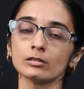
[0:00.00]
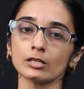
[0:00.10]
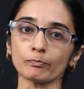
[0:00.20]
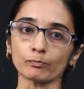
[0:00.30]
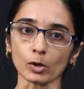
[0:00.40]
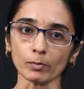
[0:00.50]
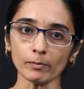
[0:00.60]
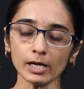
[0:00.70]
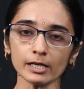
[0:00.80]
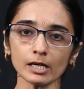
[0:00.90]
The
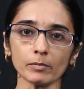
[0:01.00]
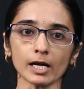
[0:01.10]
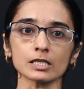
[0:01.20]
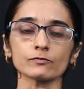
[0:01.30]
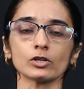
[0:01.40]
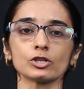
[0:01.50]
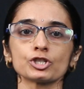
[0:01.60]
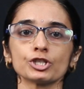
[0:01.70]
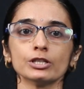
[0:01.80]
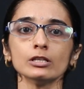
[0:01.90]
probability mass
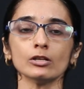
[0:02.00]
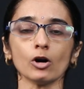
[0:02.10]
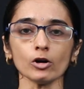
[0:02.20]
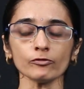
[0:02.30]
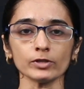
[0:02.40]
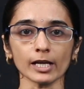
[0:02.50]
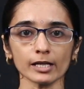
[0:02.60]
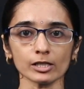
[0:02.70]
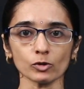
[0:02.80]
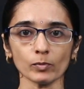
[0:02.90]
function of
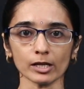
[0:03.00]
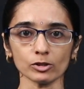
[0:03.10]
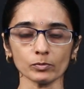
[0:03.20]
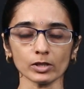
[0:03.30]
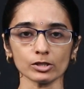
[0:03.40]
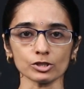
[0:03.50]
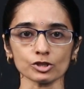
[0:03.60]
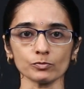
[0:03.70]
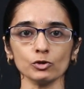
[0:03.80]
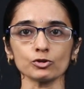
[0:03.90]
negative binomial
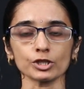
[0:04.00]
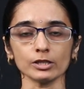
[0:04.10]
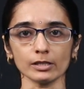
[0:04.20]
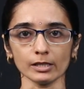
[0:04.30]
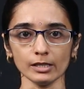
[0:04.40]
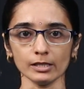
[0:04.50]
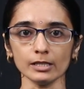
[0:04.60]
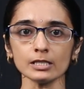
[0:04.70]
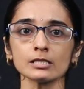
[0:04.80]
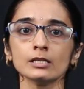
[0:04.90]
distribution
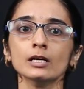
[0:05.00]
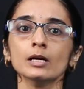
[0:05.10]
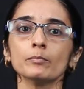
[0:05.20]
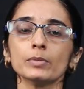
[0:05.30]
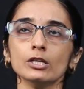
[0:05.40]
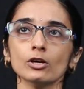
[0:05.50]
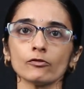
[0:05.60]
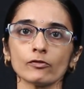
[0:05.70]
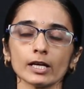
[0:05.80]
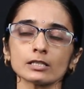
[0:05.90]
is P
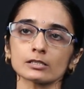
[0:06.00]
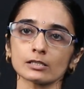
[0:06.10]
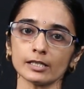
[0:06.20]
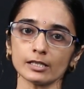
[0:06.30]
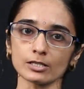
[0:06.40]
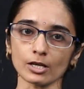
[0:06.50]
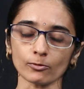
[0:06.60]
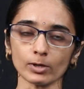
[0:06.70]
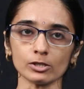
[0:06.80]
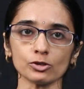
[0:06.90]
of x, that is
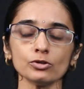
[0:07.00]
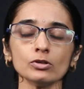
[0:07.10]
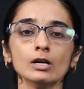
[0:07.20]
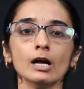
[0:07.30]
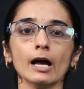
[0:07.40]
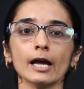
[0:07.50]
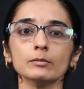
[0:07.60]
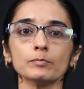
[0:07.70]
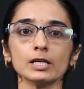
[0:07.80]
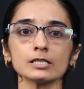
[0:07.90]
equal to
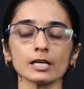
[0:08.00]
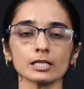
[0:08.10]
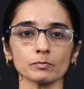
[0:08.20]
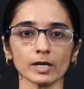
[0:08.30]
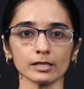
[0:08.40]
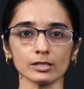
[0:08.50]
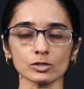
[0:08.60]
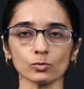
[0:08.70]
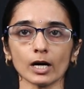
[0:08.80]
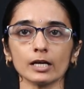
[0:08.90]
n plus x
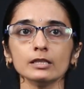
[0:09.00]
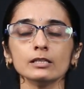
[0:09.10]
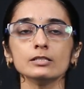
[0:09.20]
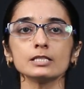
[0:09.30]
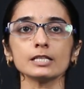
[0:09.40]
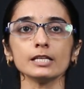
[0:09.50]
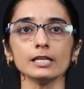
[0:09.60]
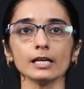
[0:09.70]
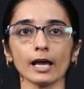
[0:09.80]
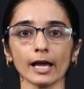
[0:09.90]
minus 1
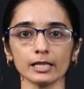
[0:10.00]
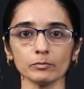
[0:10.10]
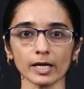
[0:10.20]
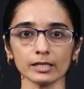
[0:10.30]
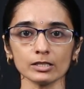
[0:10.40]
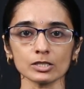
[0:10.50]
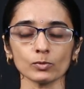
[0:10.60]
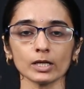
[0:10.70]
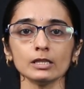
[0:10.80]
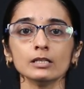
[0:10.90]
C n minus
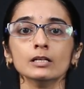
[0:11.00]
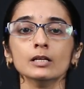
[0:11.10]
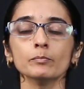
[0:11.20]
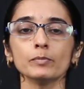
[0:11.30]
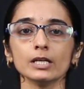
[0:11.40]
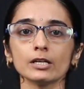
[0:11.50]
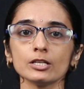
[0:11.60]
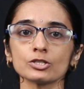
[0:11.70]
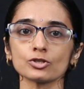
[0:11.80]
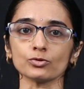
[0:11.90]
1 P
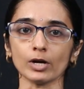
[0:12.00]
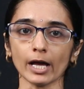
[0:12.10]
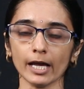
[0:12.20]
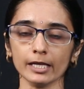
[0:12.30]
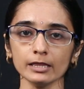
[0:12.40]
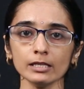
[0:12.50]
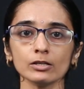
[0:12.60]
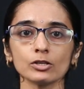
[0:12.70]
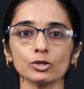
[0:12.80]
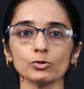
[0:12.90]
raised to n
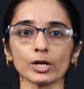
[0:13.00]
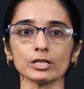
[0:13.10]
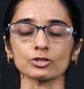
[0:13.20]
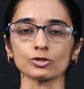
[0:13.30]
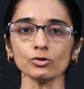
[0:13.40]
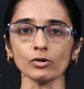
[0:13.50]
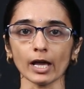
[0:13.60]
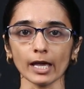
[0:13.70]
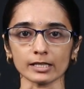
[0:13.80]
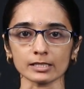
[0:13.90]
Q raised to
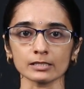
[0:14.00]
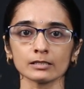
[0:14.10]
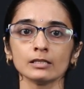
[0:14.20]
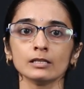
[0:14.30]
x.